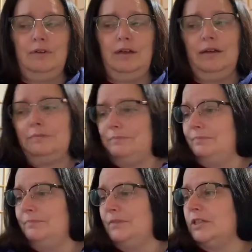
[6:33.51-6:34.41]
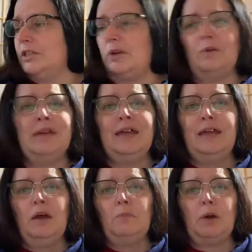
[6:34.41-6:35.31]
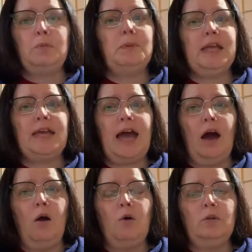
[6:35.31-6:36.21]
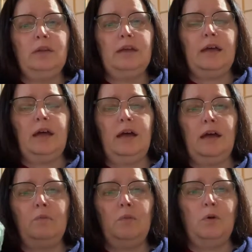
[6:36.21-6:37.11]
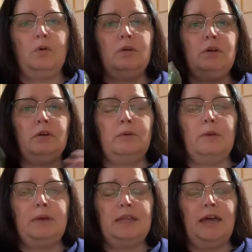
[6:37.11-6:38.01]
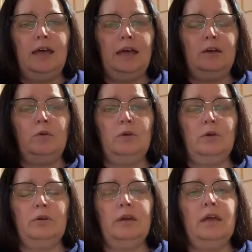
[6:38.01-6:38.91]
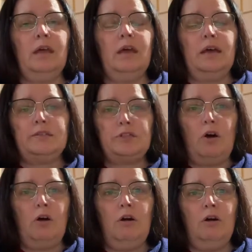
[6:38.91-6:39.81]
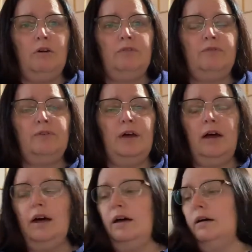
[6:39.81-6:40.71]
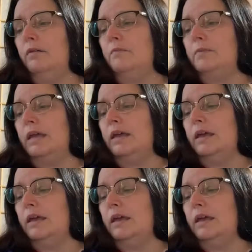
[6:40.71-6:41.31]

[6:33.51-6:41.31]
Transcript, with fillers: Um, so probably a cowl um, around my neck or a scarf. Um,